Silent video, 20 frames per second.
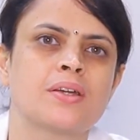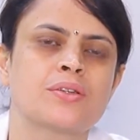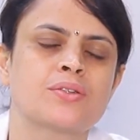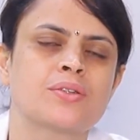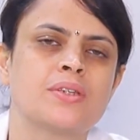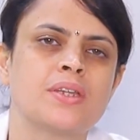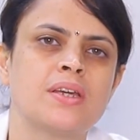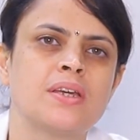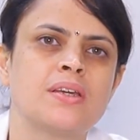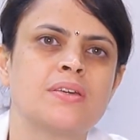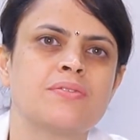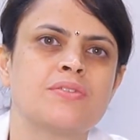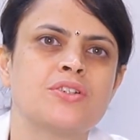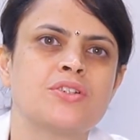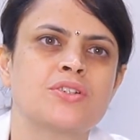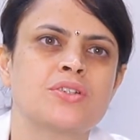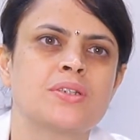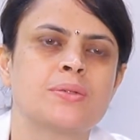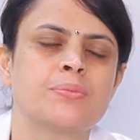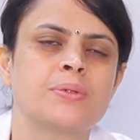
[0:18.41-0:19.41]
Today we
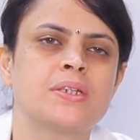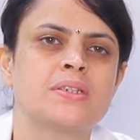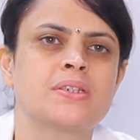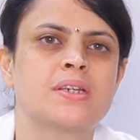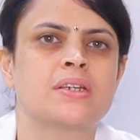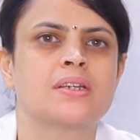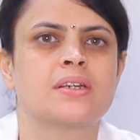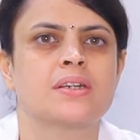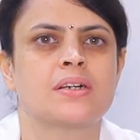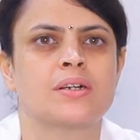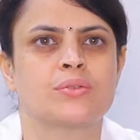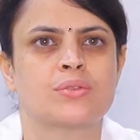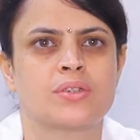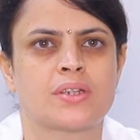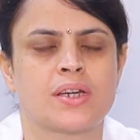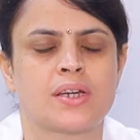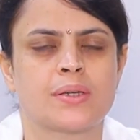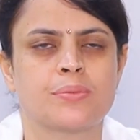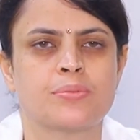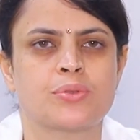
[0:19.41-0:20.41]
shall be taking our
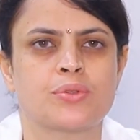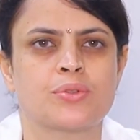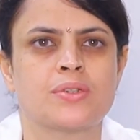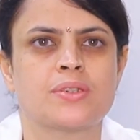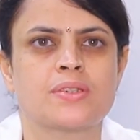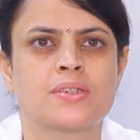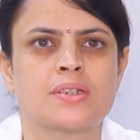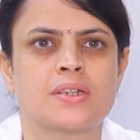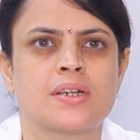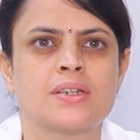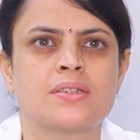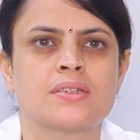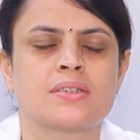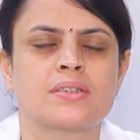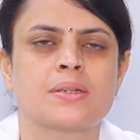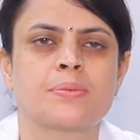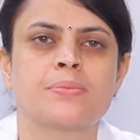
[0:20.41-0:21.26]
time to discuss